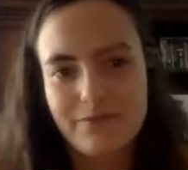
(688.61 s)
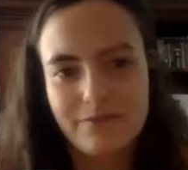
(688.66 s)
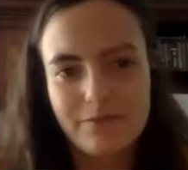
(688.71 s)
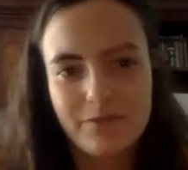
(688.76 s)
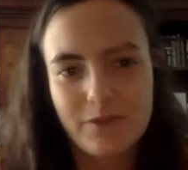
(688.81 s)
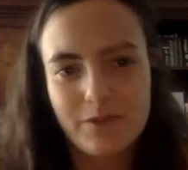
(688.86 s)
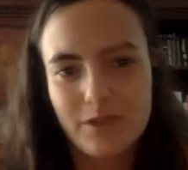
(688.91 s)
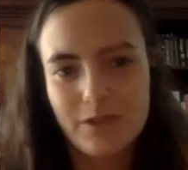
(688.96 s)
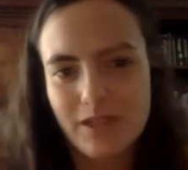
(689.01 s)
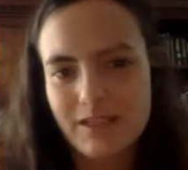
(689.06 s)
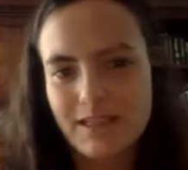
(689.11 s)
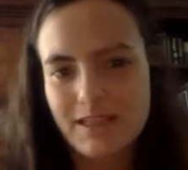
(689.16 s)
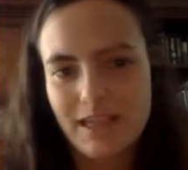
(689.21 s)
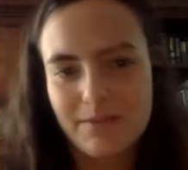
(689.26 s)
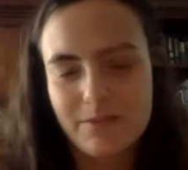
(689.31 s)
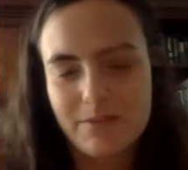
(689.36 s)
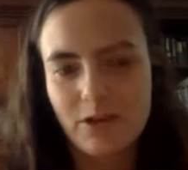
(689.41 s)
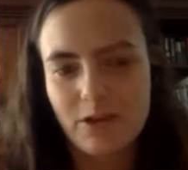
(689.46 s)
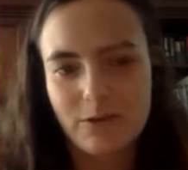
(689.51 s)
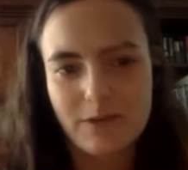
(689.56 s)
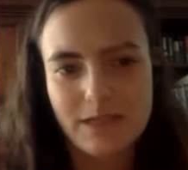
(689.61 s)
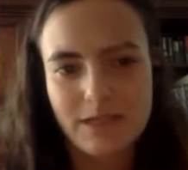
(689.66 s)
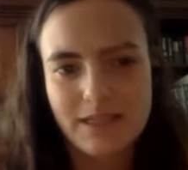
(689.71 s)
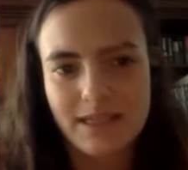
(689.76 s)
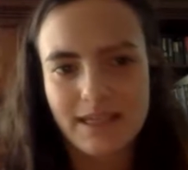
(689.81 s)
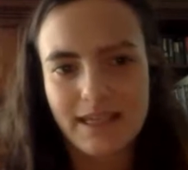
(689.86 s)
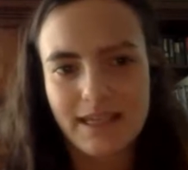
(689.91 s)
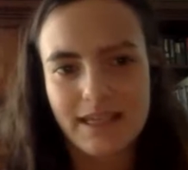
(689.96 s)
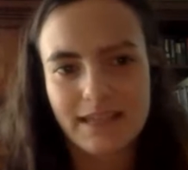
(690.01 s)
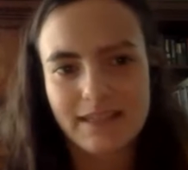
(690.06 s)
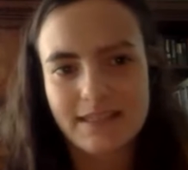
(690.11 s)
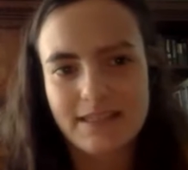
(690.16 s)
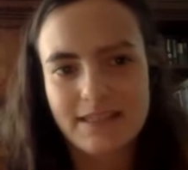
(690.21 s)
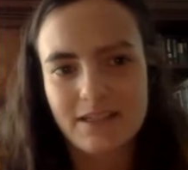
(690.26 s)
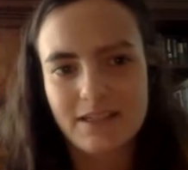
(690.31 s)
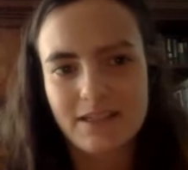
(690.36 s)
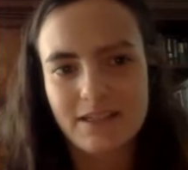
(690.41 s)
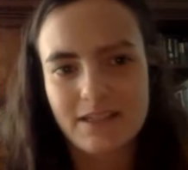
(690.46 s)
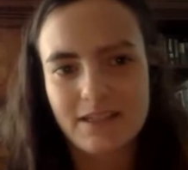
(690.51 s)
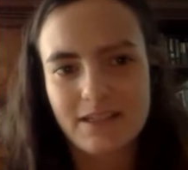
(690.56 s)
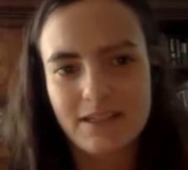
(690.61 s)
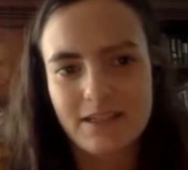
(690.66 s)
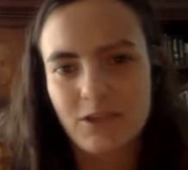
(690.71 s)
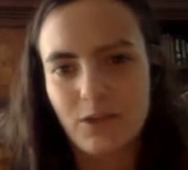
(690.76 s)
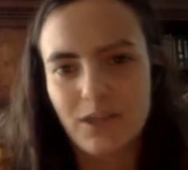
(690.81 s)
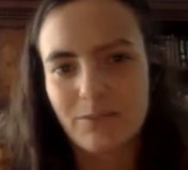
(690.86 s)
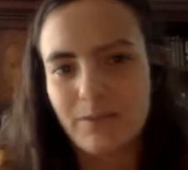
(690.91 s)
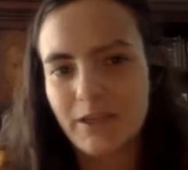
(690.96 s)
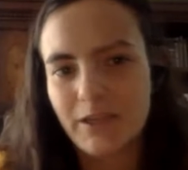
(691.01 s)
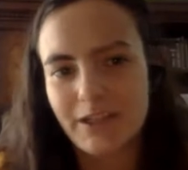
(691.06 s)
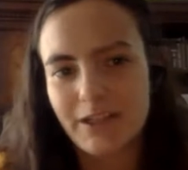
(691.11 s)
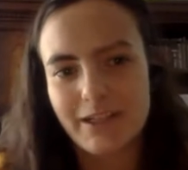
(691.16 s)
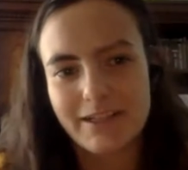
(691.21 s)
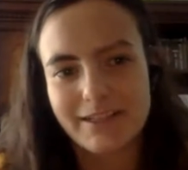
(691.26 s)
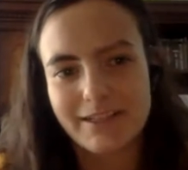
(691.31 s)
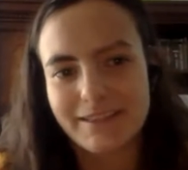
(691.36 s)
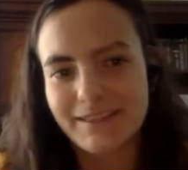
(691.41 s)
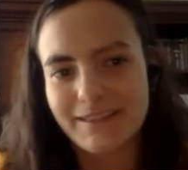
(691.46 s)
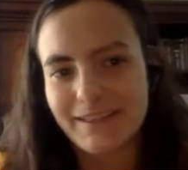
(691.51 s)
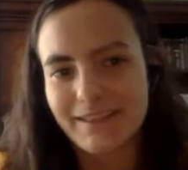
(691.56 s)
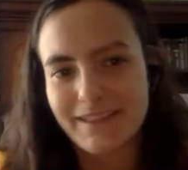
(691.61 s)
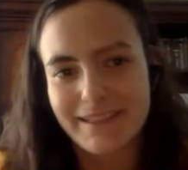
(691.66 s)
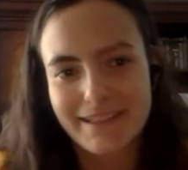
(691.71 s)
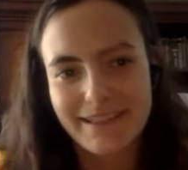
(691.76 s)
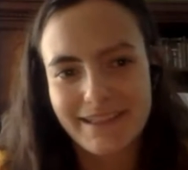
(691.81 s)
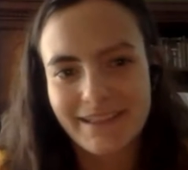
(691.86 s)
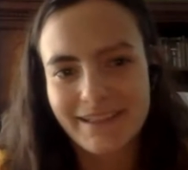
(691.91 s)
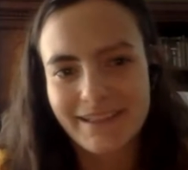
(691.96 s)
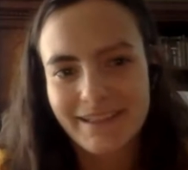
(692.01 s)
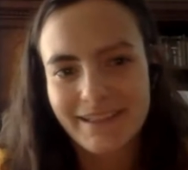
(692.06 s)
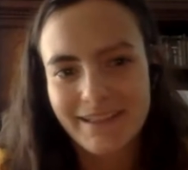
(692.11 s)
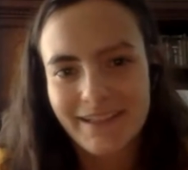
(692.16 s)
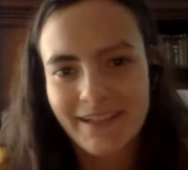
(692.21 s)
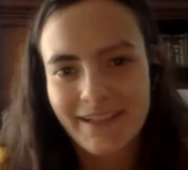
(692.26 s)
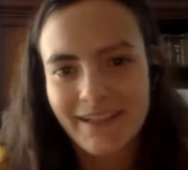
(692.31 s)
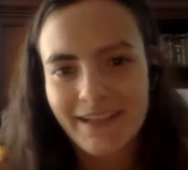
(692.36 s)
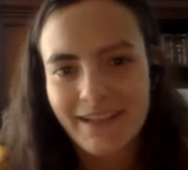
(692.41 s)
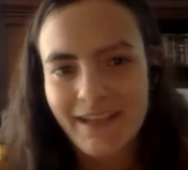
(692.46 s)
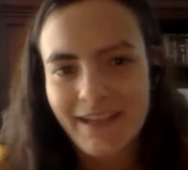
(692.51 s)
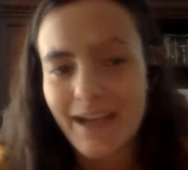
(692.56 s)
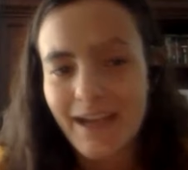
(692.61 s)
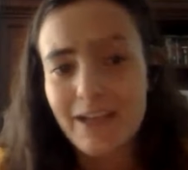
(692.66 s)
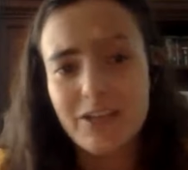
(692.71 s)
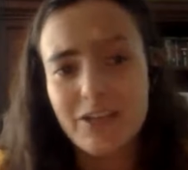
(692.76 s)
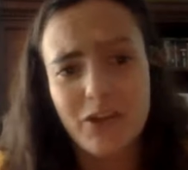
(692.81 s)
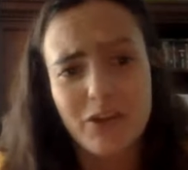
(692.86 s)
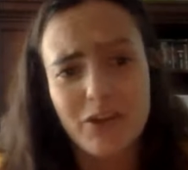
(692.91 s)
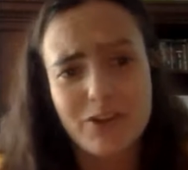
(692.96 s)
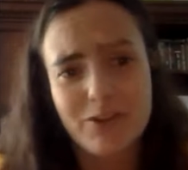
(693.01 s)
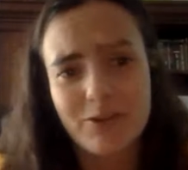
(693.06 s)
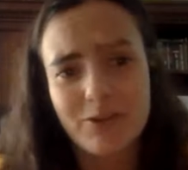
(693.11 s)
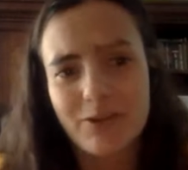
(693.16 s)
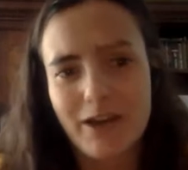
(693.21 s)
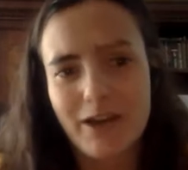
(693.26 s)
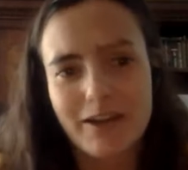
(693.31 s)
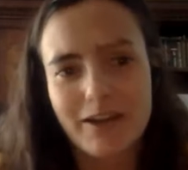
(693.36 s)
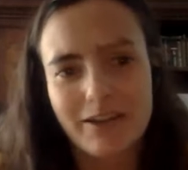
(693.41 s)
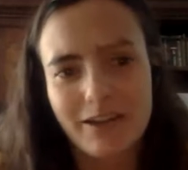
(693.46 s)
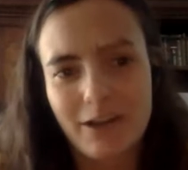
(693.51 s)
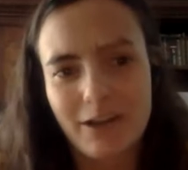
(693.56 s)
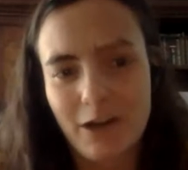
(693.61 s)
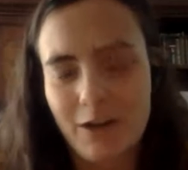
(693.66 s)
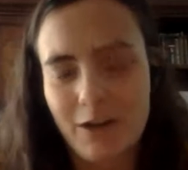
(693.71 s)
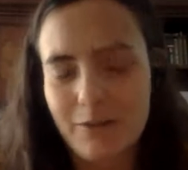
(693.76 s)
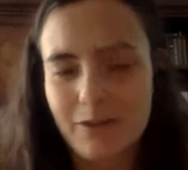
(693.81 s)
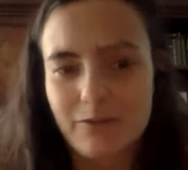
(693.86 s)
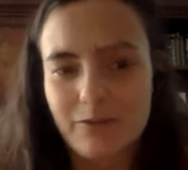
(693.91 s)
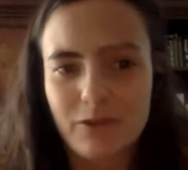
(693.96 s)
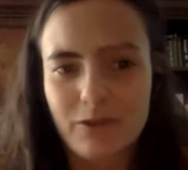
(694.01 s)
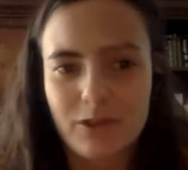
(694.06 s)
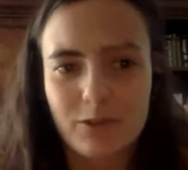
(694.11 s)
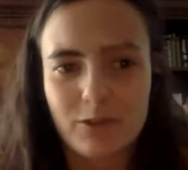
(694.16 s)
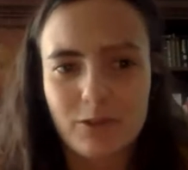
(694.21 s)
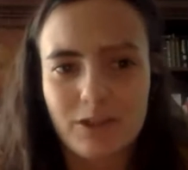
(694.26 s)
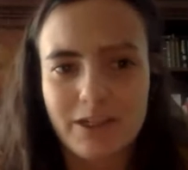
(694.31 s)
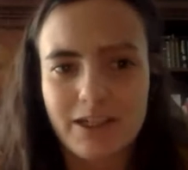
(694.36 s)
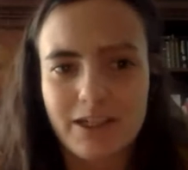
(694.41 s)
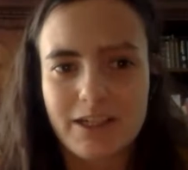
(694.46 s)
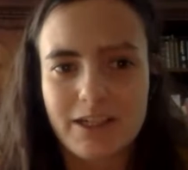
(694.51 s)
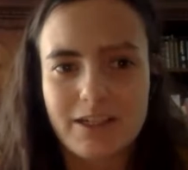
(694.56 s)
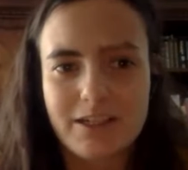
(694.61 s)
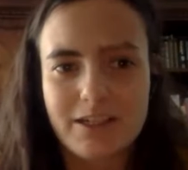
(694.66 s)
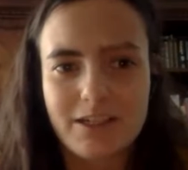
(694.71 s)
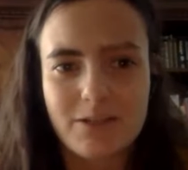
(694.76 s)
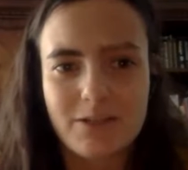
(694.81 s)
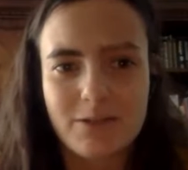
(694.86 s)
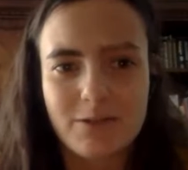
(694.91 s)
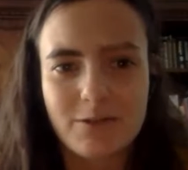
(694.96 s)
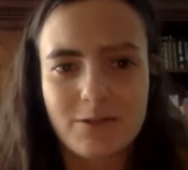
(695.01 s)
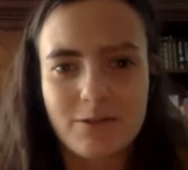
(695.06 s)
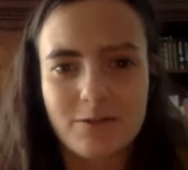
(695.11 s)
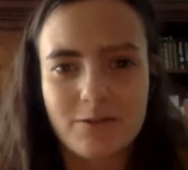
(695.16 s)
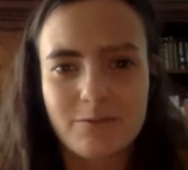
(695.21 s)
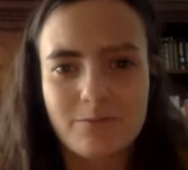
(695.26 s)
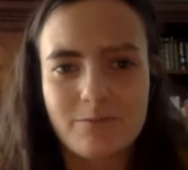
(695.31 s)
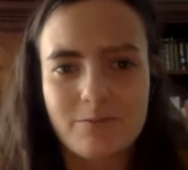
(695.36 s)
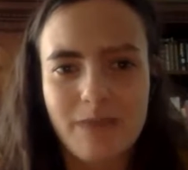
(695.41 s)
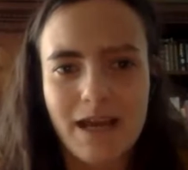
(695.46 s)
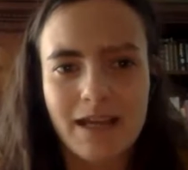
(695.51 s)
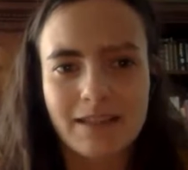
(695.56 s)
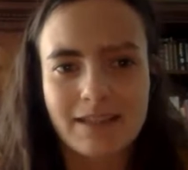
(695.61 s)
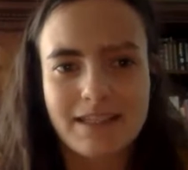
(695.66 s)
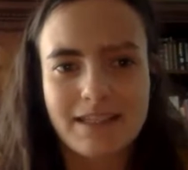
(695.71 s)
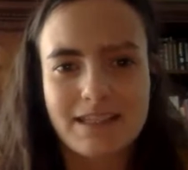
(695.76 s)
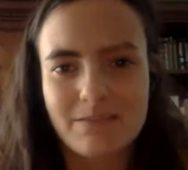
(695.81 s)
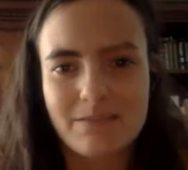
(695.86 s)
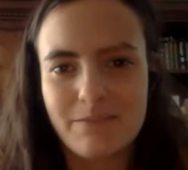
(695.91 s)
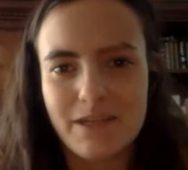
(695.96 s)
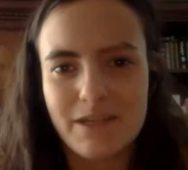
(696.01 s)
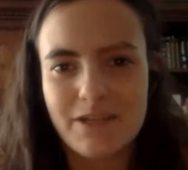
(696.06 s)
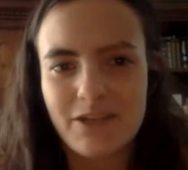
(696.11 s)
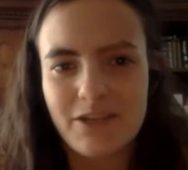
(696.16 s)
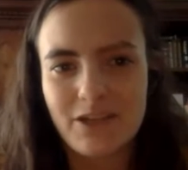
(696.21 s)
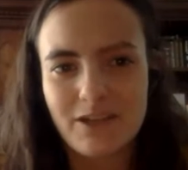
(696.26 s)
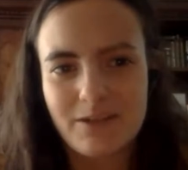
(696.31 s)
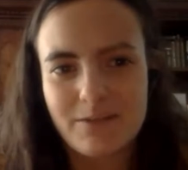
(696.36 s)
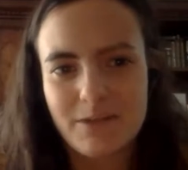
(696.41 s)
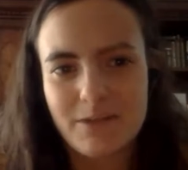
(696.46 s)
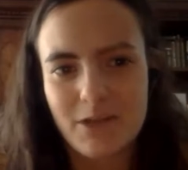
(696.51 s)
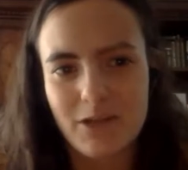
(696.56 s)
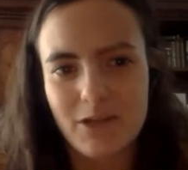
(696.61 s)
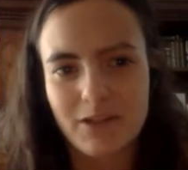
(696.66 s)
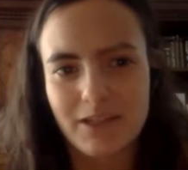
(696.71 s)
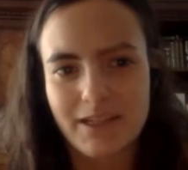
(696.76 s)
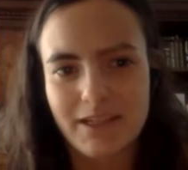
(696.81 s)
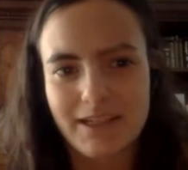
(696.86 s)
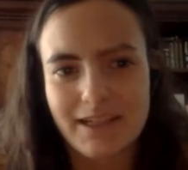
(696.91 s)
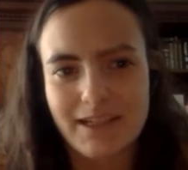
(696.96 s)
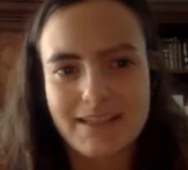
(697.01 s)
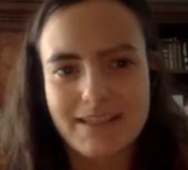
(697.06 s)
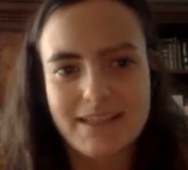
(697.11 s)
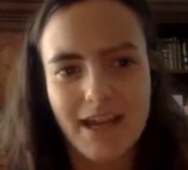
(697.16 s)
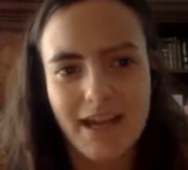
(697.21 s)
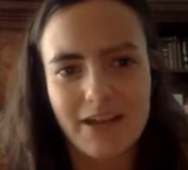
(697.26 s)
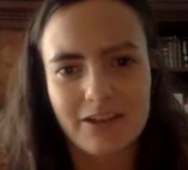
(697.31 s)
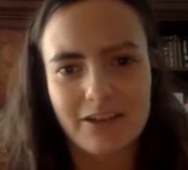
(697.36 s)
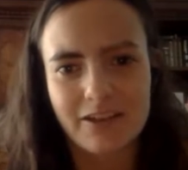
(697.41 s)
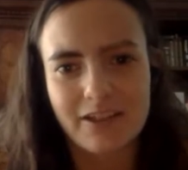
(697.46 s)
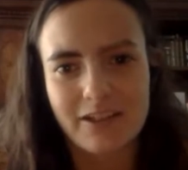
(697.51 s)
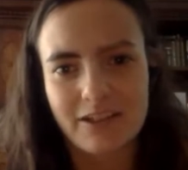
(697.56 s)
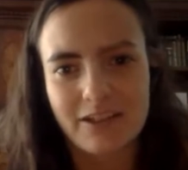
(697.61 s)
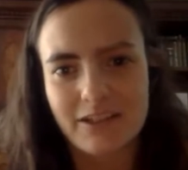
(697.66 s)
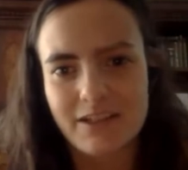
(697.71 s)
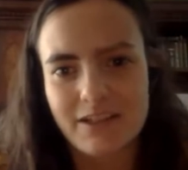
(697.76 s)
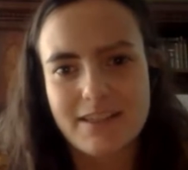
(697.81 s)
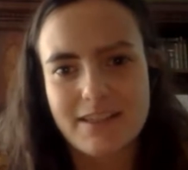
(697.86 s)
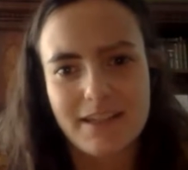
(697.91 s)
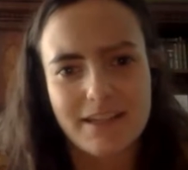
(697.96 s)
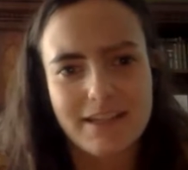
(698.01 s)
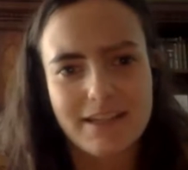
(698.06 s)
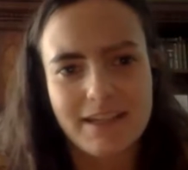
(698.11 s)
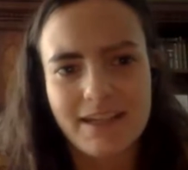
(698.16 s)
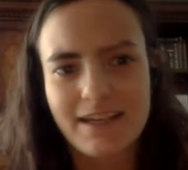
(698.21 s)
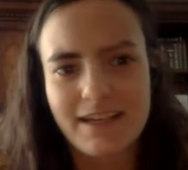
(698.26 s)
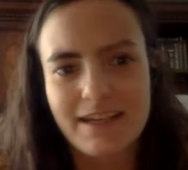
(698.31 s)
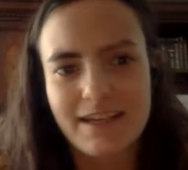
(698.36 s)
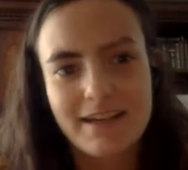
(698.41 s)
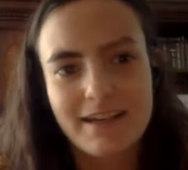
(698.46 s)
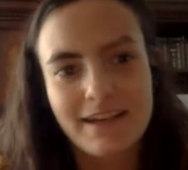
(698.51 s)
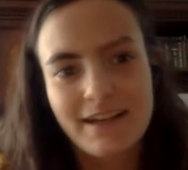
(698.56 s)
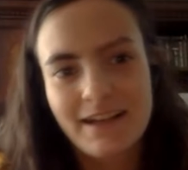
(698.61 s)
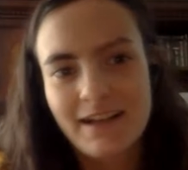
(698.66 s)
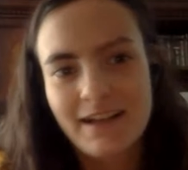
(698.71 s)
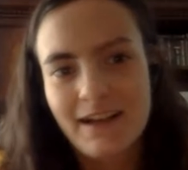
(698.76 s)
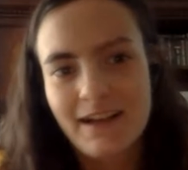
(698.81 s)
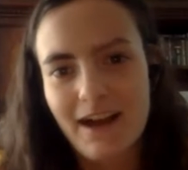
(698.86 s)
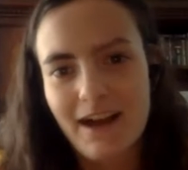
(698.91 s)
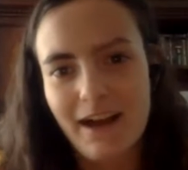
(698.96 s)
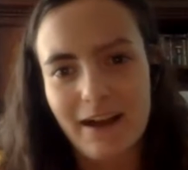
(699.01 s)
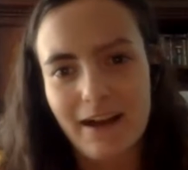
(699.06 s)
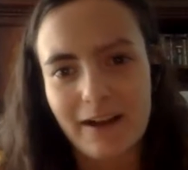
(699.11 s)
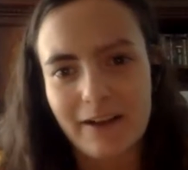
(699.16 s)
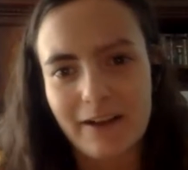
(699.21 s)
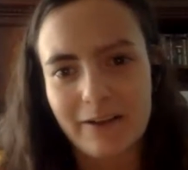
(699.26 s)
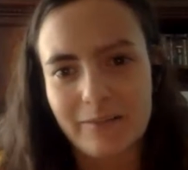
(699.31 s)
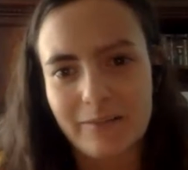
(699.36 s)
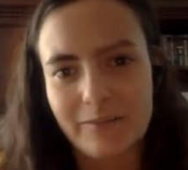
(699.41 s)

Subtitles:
exams are always like at least a 2 week period. Like, and it's also not uncommon for Laurier to do at least midterms on like a Saturday or a Sunday. I